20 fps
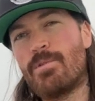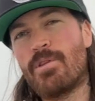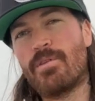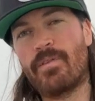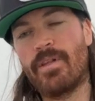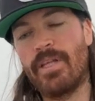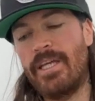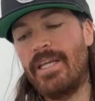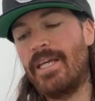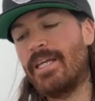of
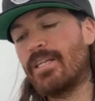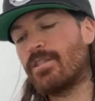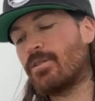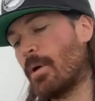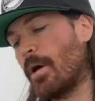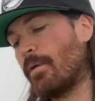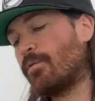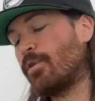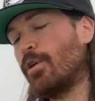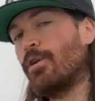cleaning it, so
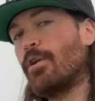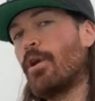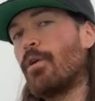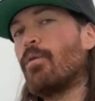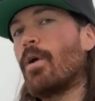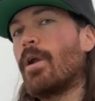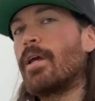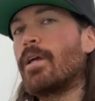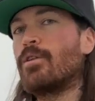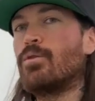after you're done
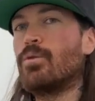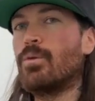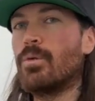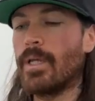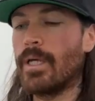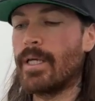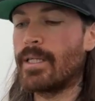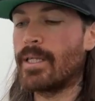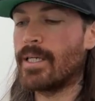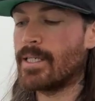running a tool
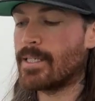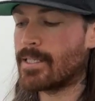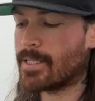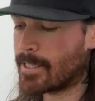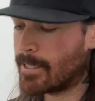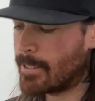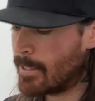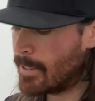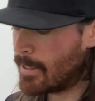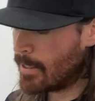like
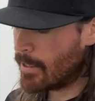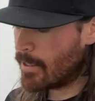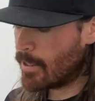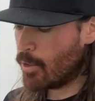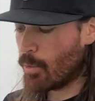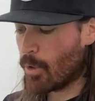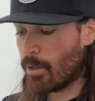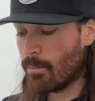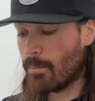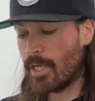this, you
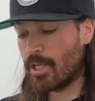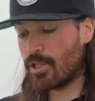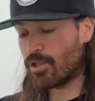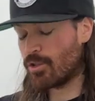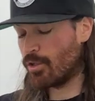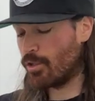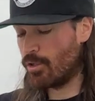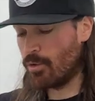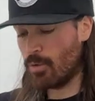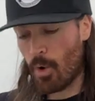want to make
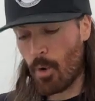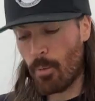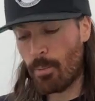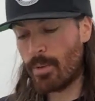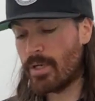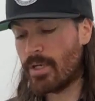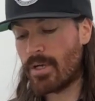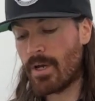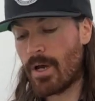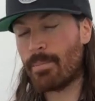sure you
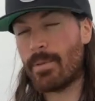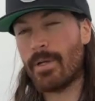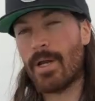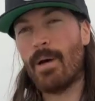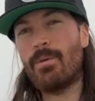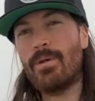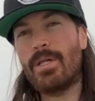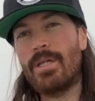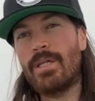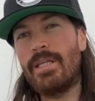open it up, and I
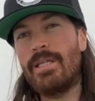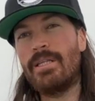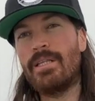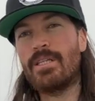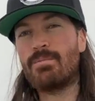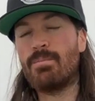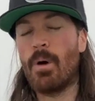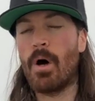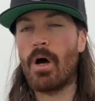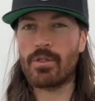would clean this
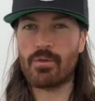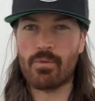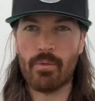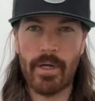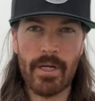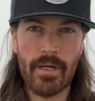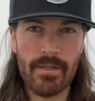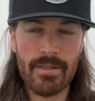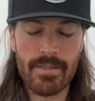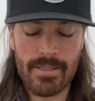box
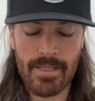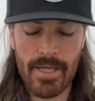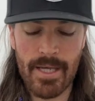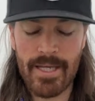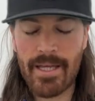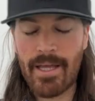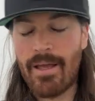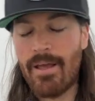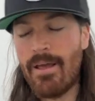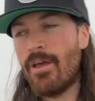right on site.